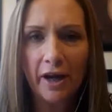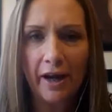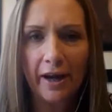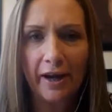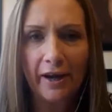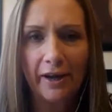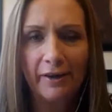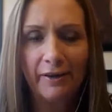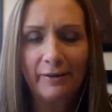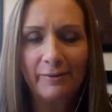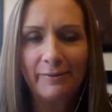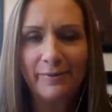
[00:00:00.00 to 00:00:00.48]

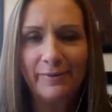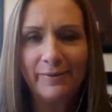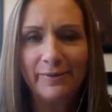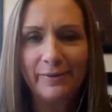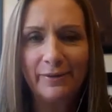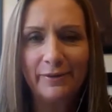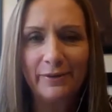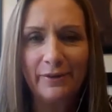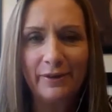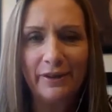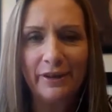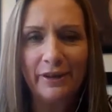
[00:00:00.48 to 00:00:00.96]

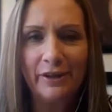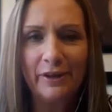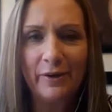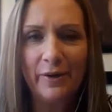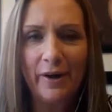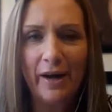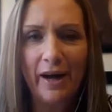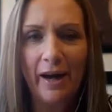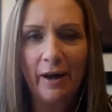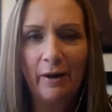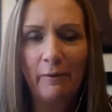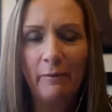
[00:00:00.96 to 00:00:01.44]

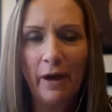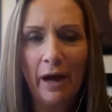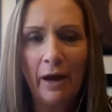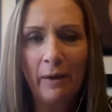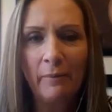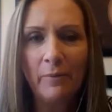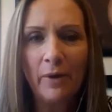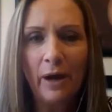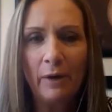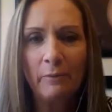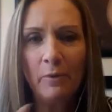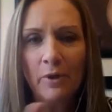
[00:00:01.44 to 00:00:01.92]

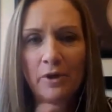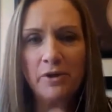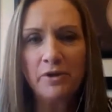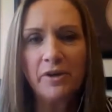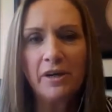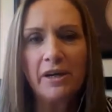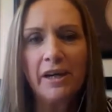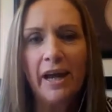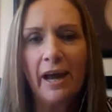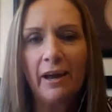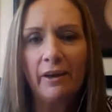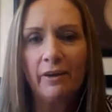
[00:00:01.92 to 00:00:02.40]
I'm
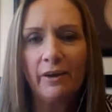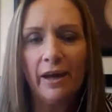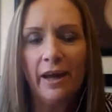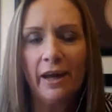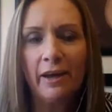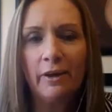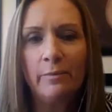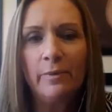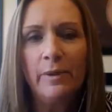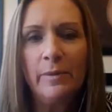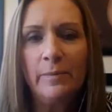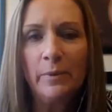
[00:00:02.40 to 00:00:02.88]
wondering how
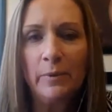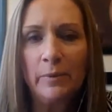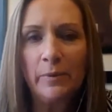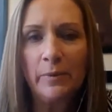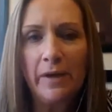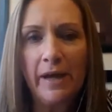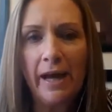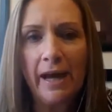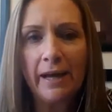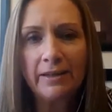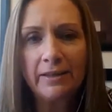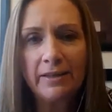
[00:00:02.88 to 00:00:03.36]
do people
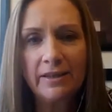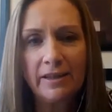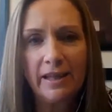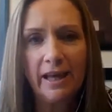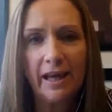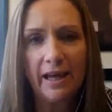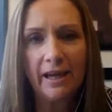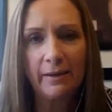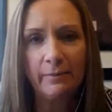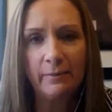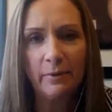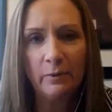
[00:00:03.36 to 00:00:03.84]
react to
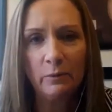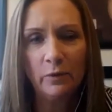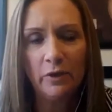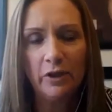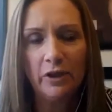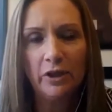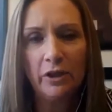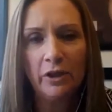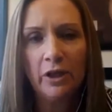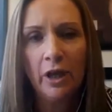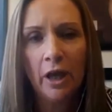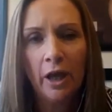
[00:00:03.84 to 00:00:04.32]
that? I mean,
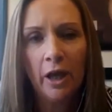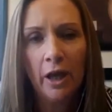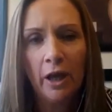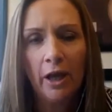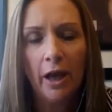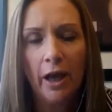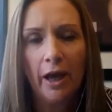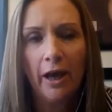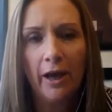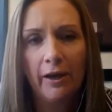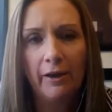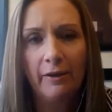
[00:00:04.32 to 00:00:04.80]

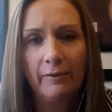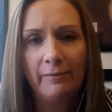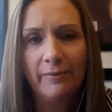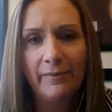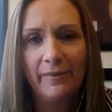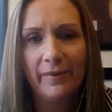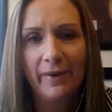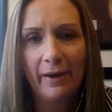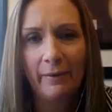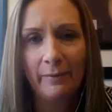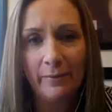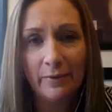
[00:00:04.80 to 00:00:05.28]

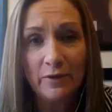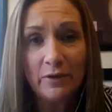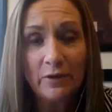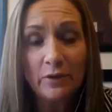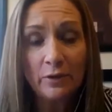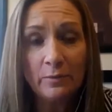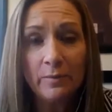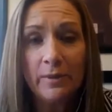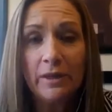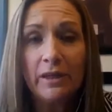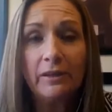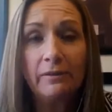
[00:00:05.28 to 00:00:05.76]
I'm
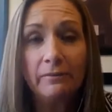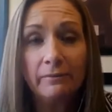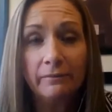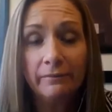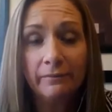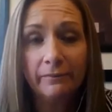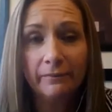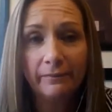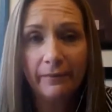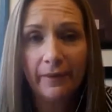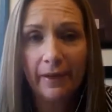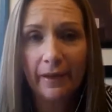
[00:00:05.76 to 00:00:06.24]

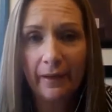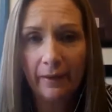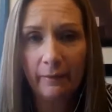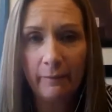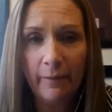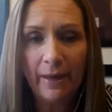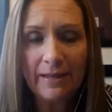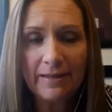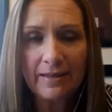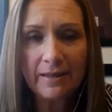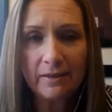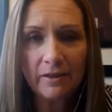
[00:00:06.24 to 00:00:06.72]
assuming
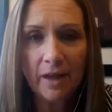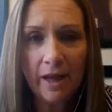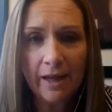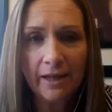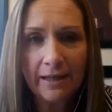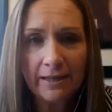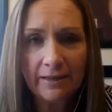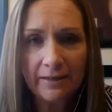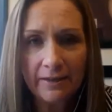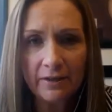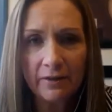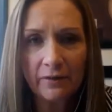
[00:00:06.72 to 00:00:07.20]
it makes it a
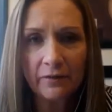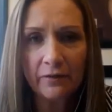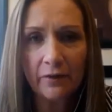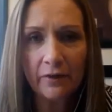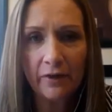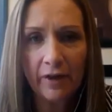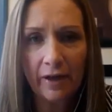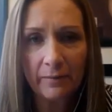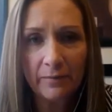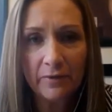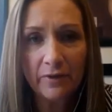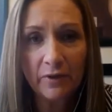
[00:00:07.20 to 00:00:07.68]
lot easier
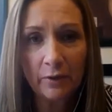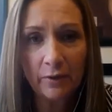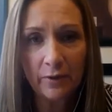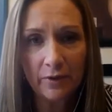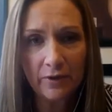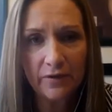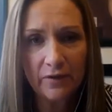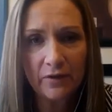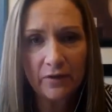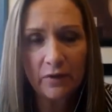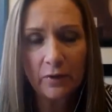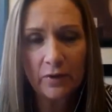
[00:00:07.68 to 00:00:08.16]
for them, so
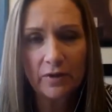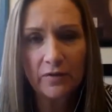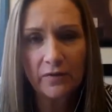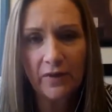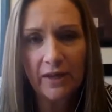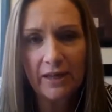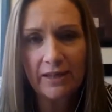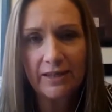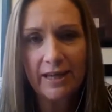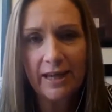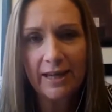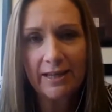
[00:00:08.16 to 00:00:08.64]
it's
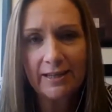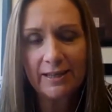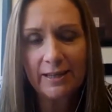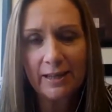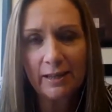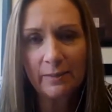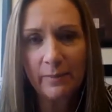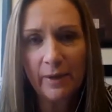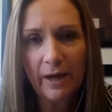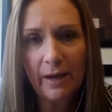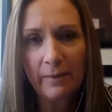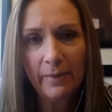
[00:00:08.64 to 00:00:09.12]

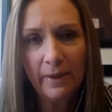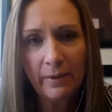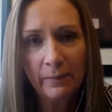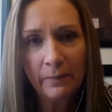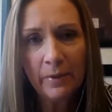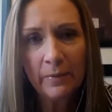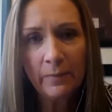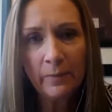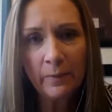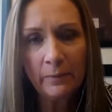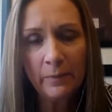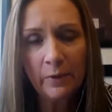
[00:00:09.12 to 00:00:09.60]
fantastic. But I
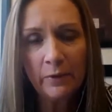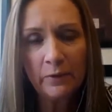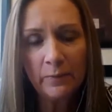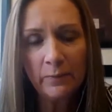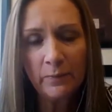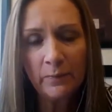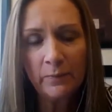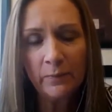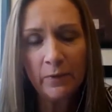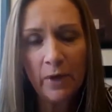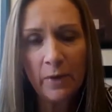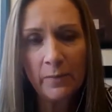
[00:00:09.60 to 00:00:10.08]
bet most
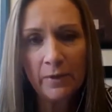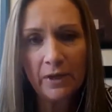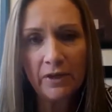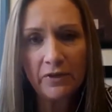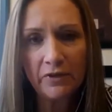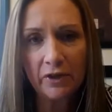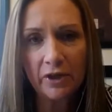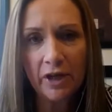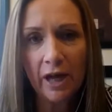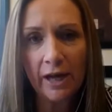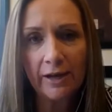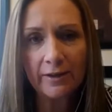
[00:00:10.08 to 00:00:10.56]

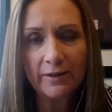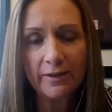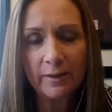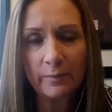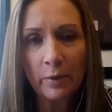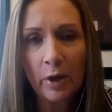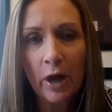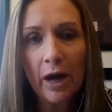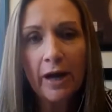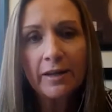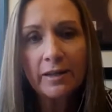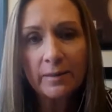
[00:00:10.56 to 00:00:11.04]
companies are kind of
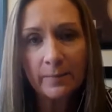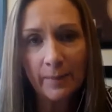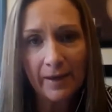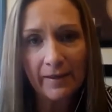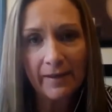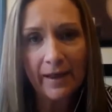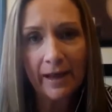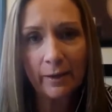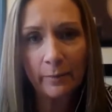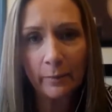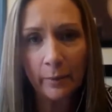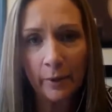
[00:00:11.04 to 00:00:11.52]
surprised
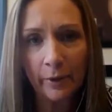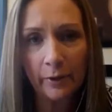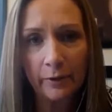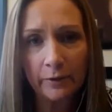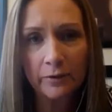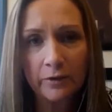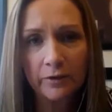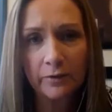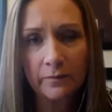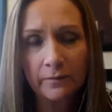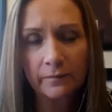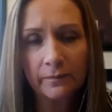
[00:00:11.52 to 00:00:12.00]
by that
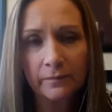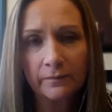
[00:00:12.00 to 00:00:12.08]
approach.